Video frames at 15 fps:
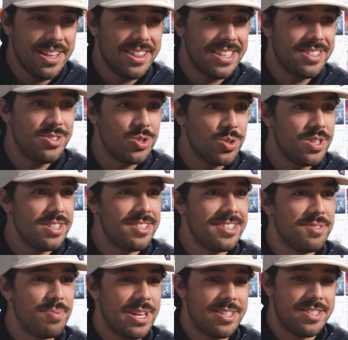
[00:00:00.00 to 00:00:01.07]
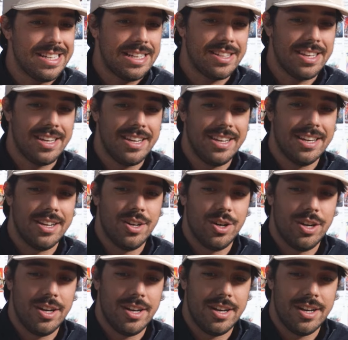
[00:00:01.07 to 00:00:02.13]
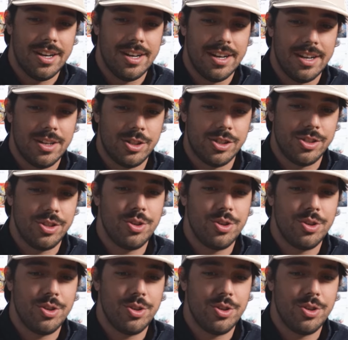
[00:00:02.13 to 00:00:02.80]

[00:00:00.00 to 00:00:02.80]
This is basically, because,